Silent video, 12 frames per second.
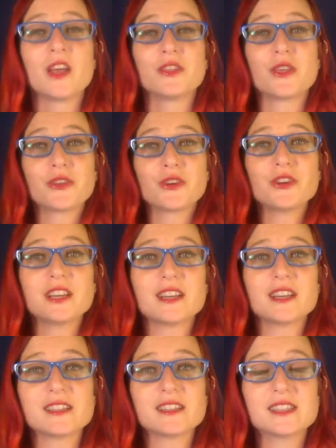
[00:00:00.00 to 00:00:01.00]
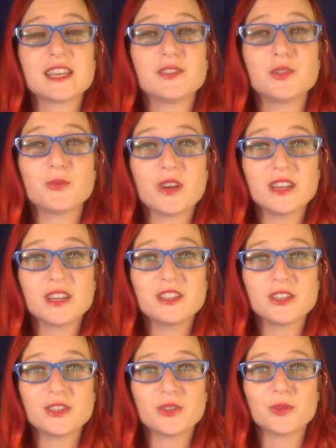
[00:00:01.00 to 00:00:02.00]
The third is if you want to
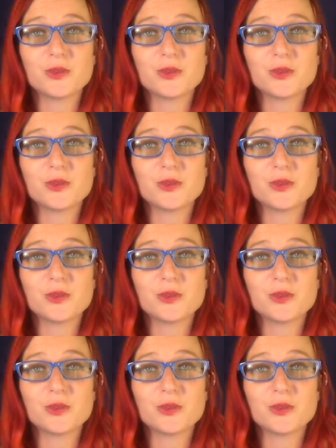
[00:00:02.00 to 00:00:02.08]
do